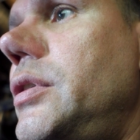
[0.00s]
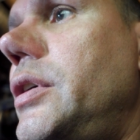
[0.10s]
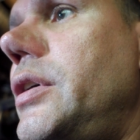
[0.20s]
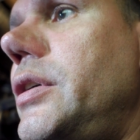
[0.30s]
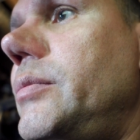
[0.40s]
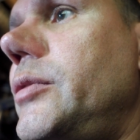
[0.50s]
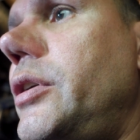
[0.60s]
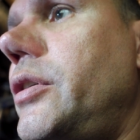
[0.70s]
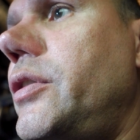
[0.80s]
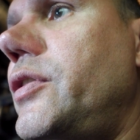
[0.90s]
I'm going
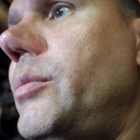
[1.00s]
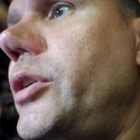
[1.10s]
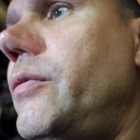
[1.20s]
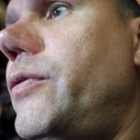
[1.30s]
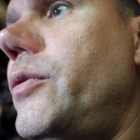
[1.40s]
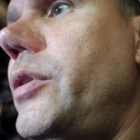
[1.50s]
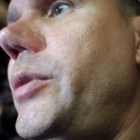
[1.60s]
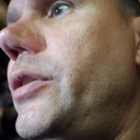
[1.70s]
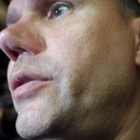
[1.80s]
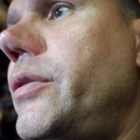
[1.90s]
to go to somebody on 40 meters.